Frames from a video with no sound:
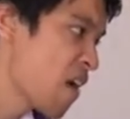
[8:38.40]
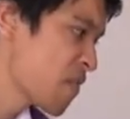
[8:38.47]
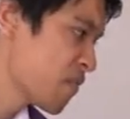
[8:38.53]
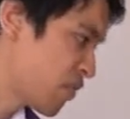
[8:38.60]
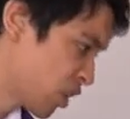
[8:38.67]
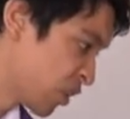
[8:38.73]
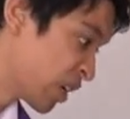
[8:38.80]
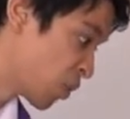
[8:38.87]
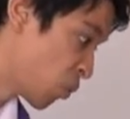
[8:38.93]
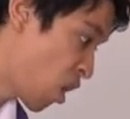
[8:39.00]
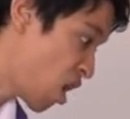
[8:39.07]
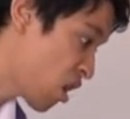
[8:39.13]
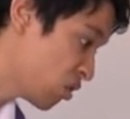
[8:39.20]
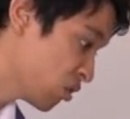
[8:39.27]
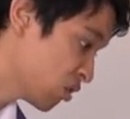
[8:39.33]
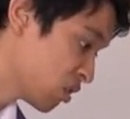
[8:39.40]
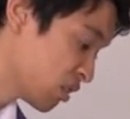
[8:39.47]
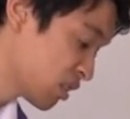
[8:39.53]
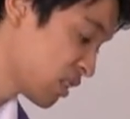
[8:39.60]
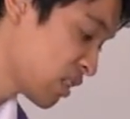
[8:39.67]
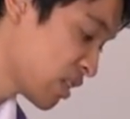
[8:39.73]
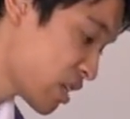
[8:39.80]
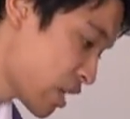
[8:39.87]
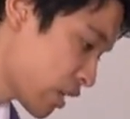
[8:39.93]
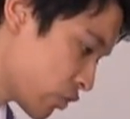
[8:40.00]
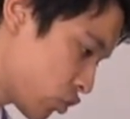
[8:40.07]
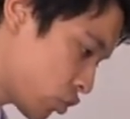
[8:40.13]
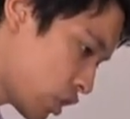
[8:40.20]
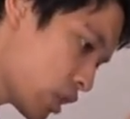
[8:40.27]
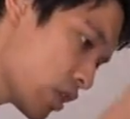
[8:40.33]
"Very well,
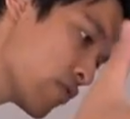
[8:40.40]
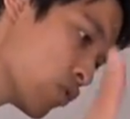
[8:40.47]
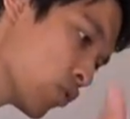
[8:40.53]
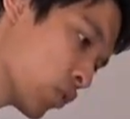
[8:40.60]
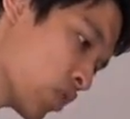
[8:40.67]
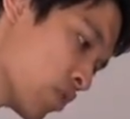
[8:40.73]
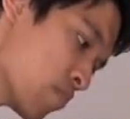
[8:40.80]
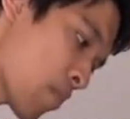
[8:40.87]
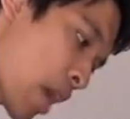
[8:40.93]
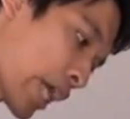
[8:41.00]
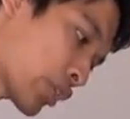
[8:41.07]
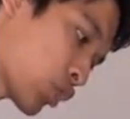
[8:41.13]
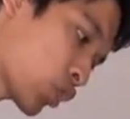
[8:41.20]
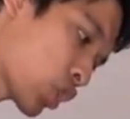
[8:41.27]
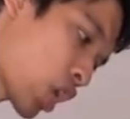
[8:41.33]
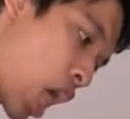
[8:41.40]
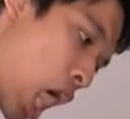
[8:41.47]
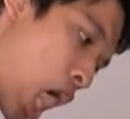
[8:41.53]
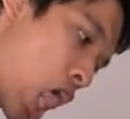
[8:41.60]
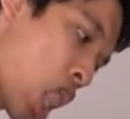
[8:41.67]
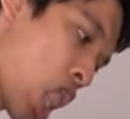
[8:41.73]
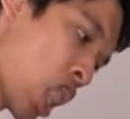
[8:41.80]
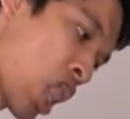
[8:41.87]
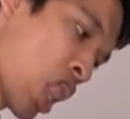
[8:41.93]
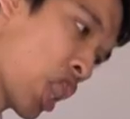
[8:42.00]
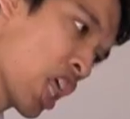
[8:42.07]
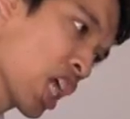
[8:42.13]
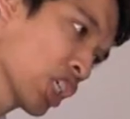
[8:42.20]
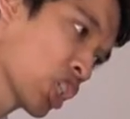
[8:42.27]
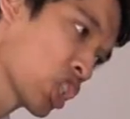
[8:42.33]
see if you can match
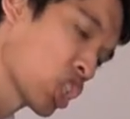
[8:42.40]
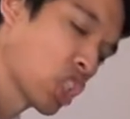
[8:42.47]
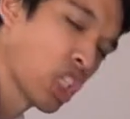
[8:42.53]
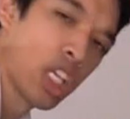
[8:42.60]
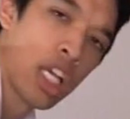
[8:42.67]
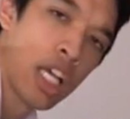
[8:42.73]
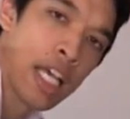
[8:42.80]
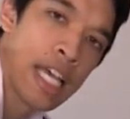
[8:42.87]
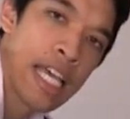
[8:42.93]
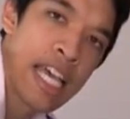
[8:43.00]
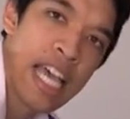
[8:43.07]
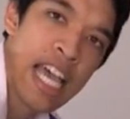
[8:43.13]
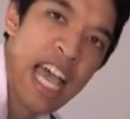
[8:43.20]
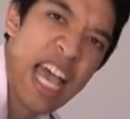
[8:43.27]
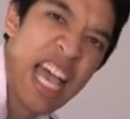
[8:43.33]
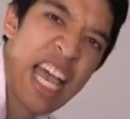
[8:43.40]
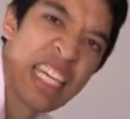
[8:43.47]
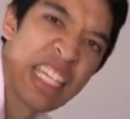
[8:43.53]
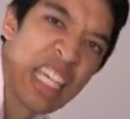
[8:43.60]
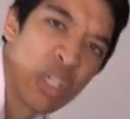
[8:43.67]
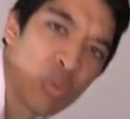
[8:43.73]
this." And he